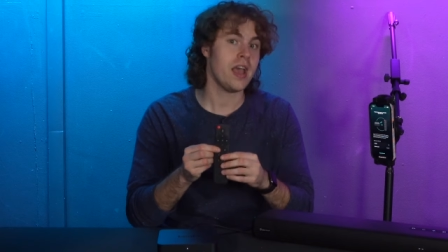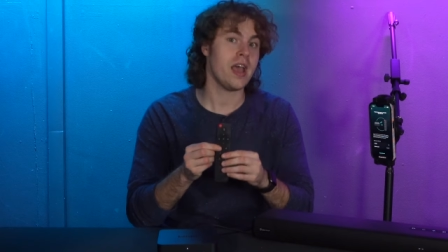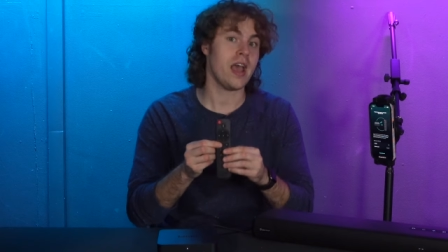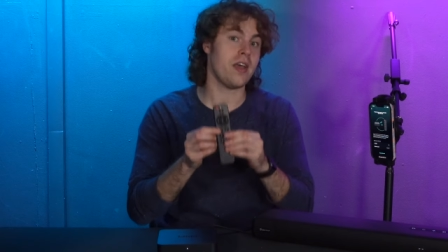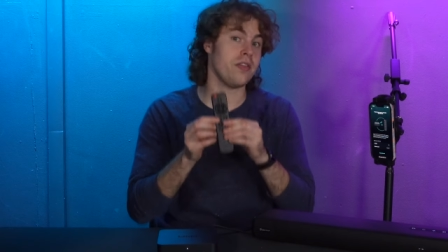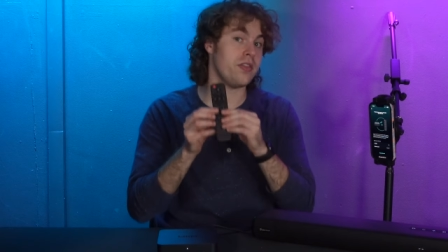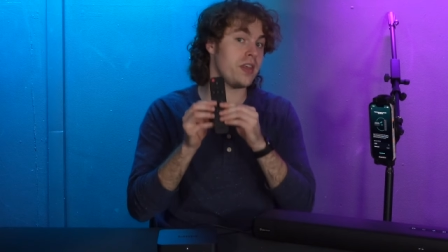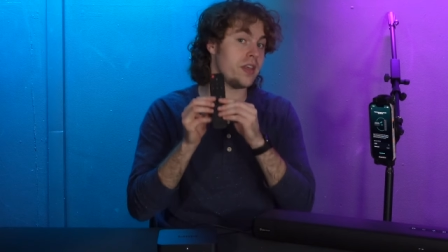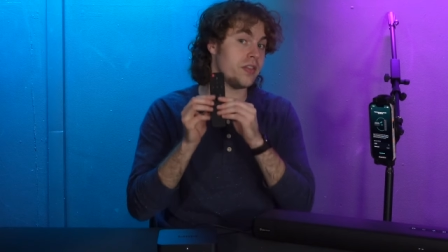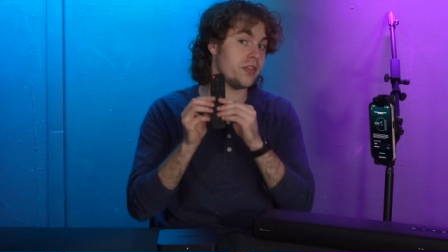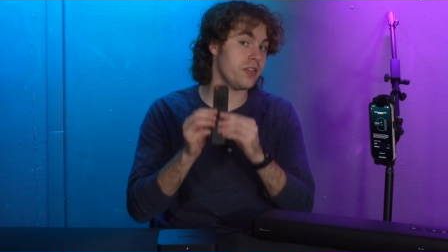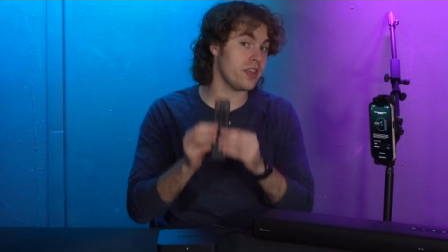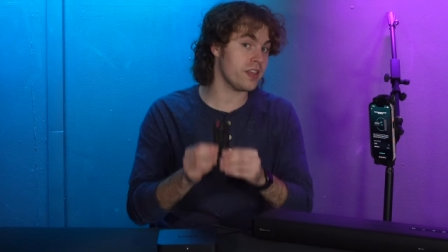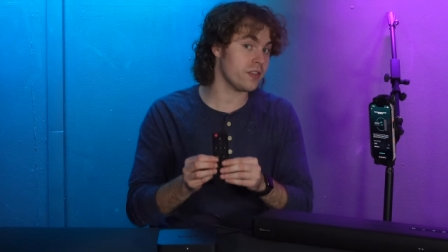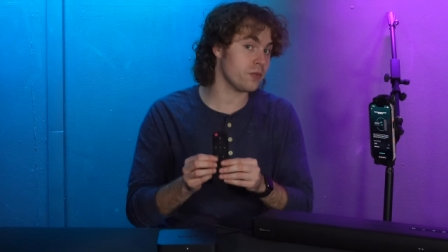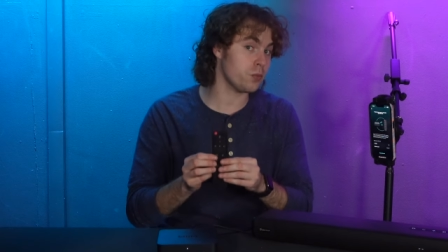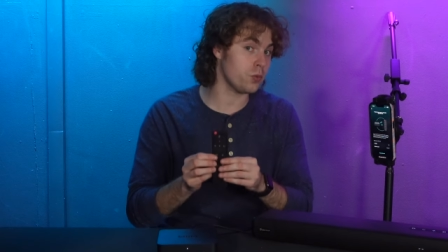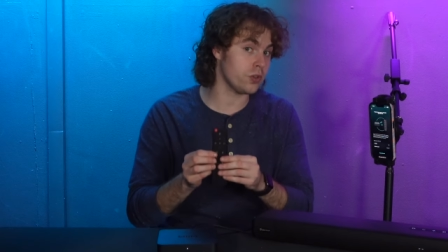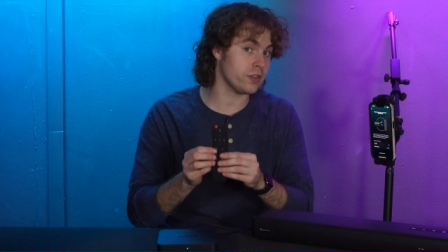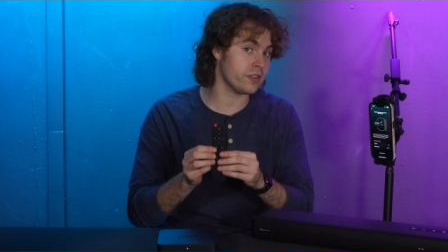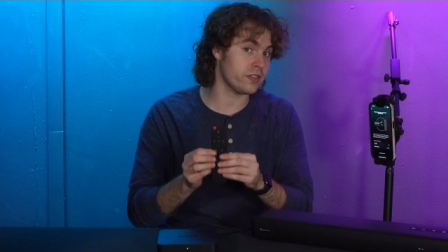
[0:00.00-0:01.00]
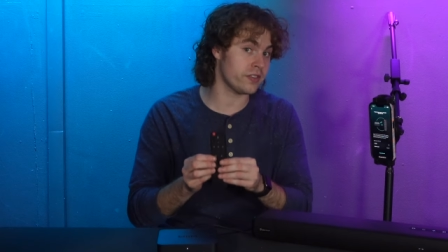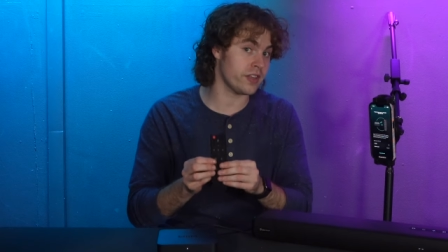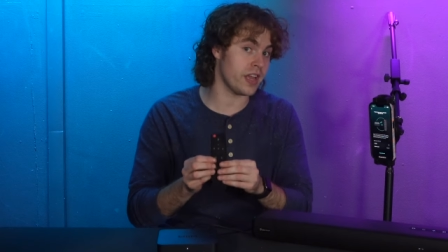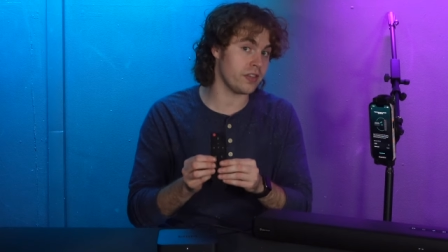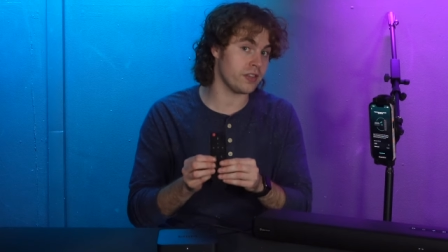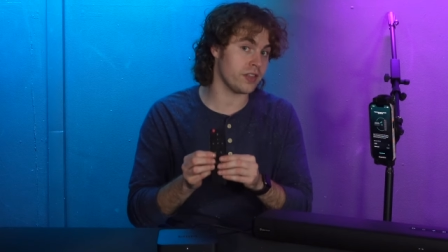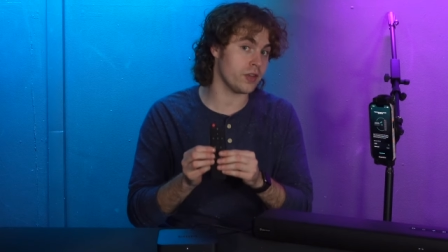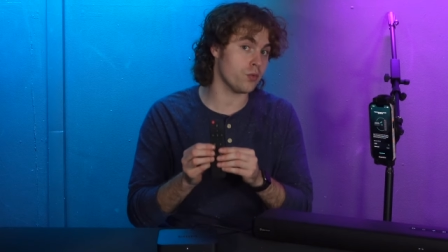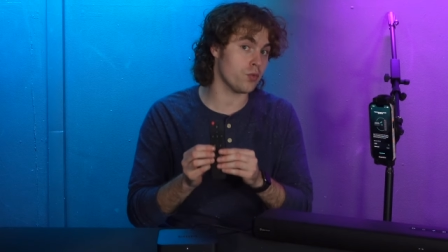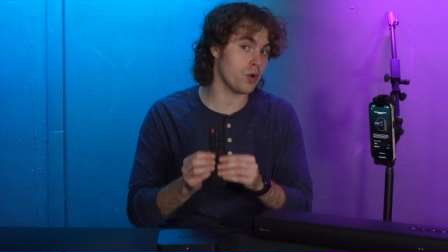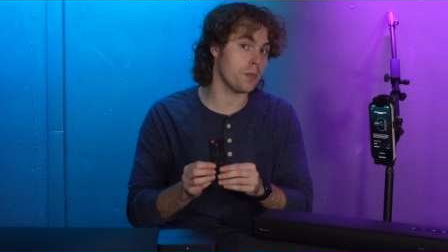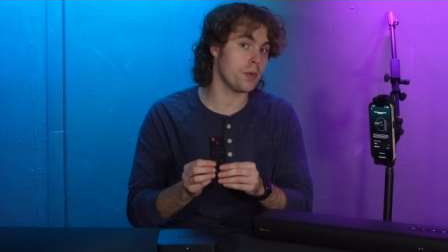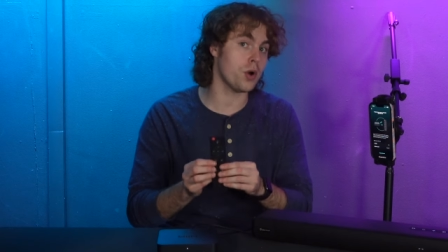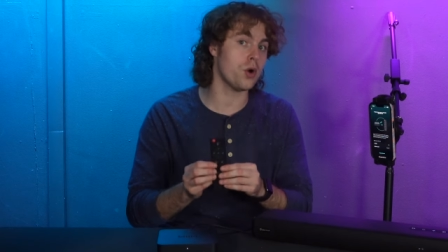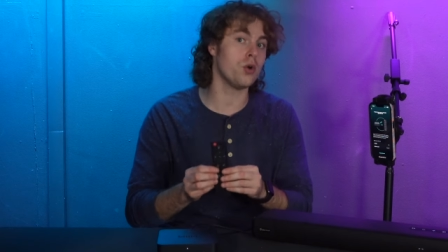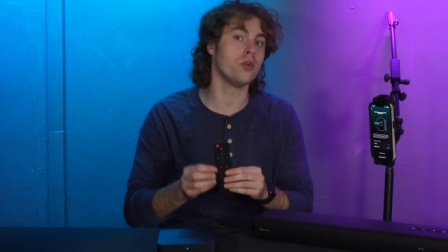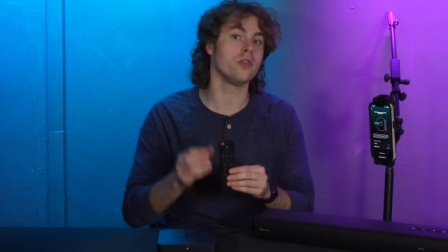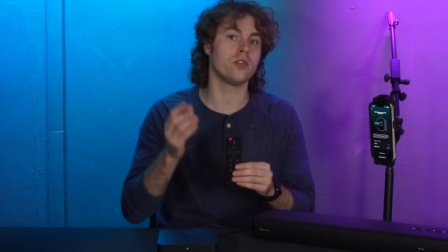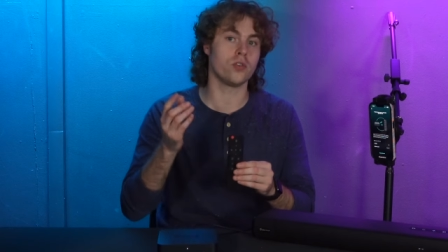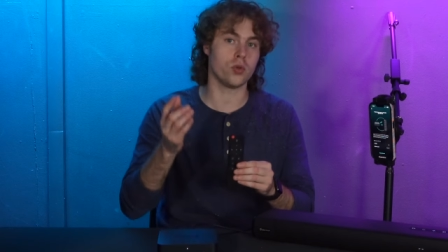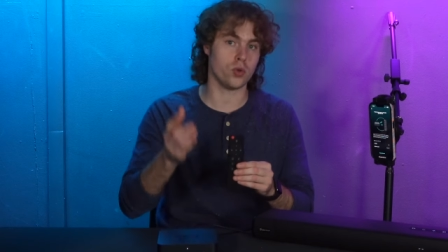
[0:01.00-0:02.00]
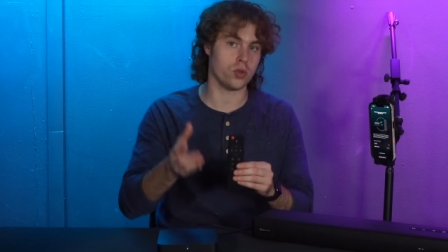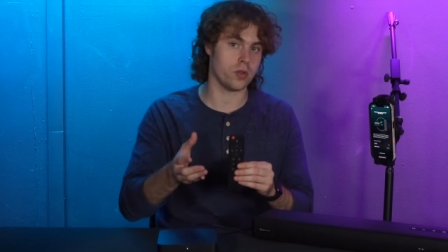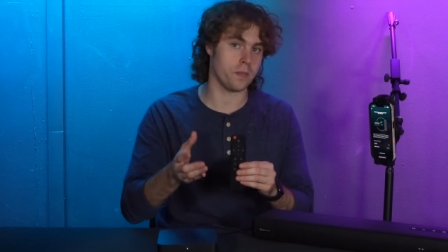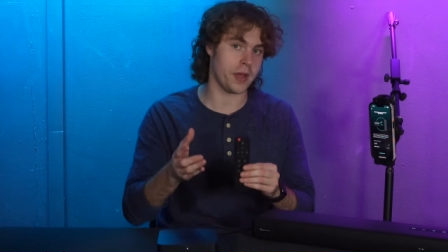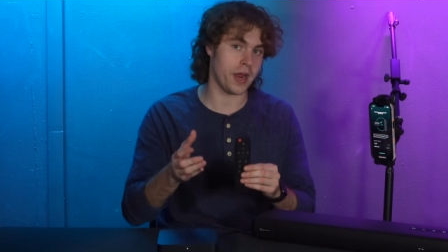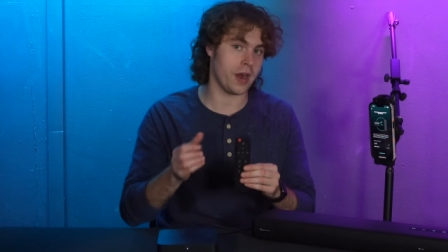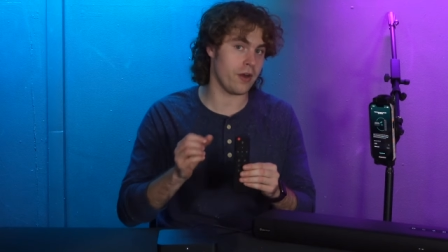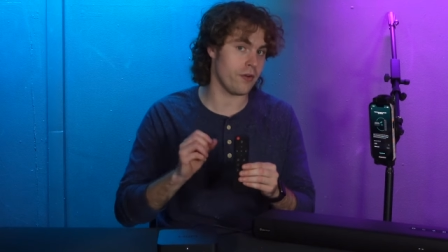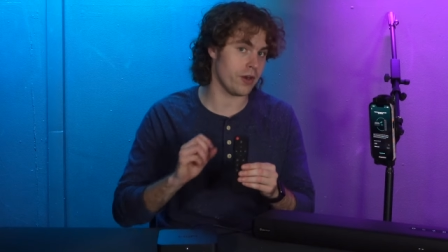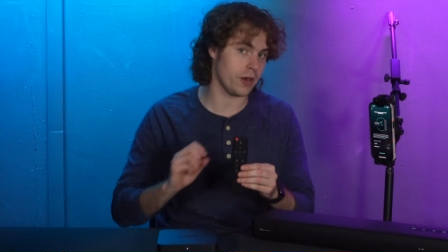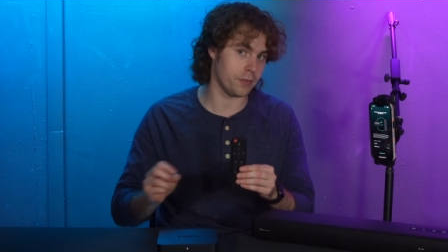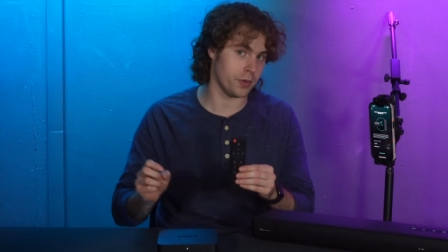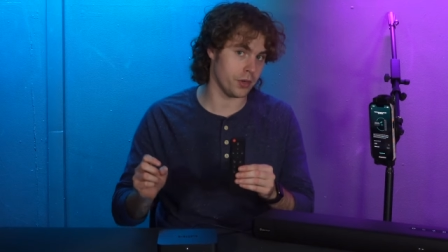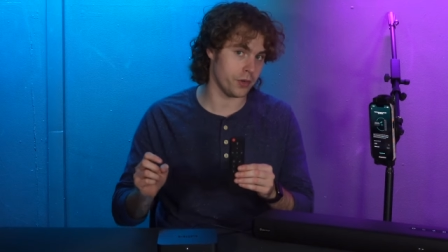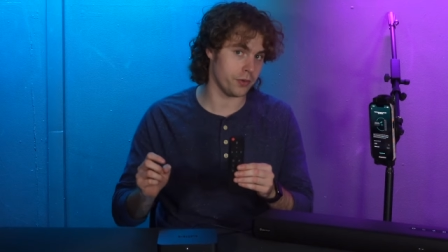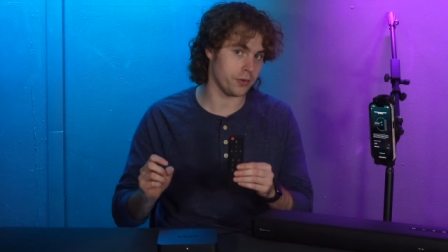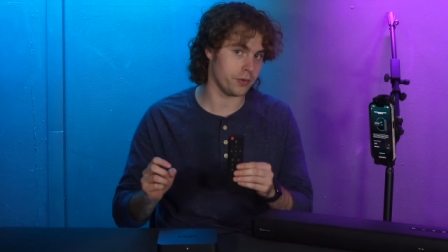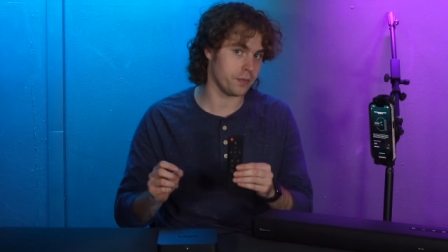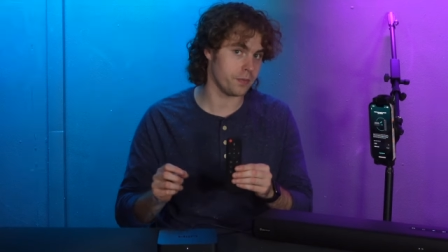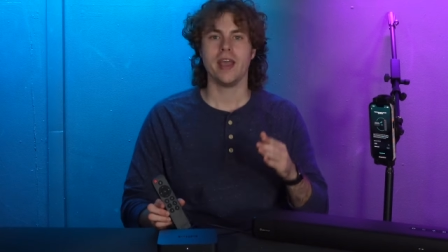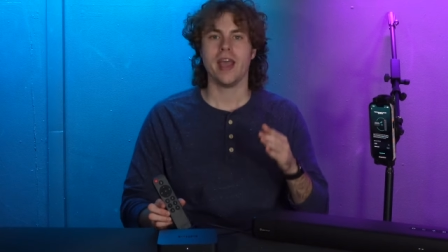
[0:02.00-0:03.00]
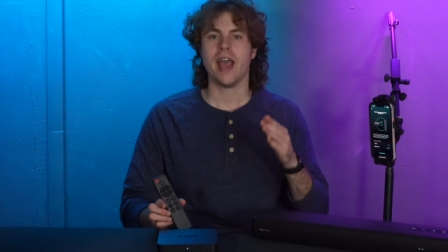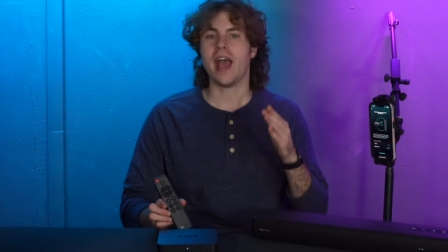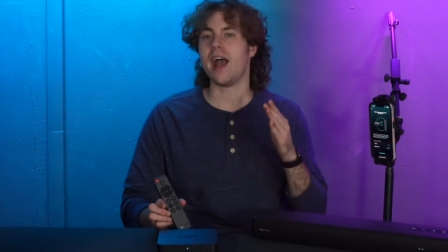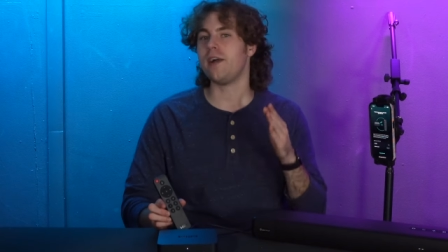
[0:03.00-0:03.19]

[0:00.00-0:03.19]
and then this will set the remote to the pairing mode.